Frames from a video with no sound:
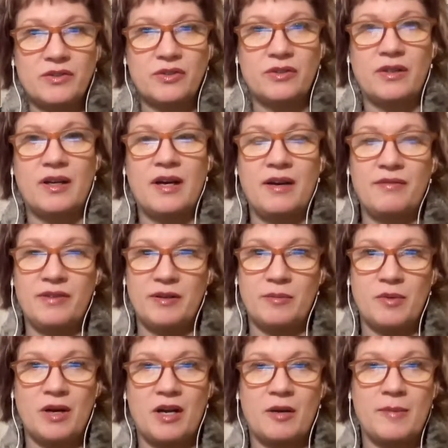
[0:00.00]
So you have
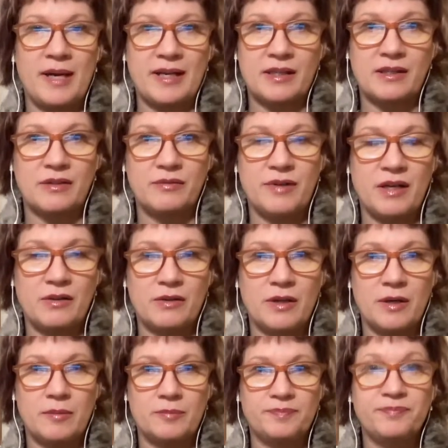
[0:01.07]
them automatically followed
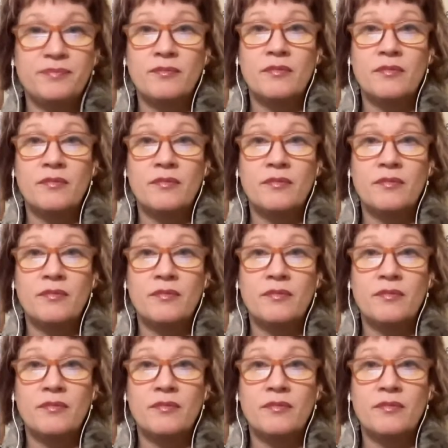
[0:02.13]
up.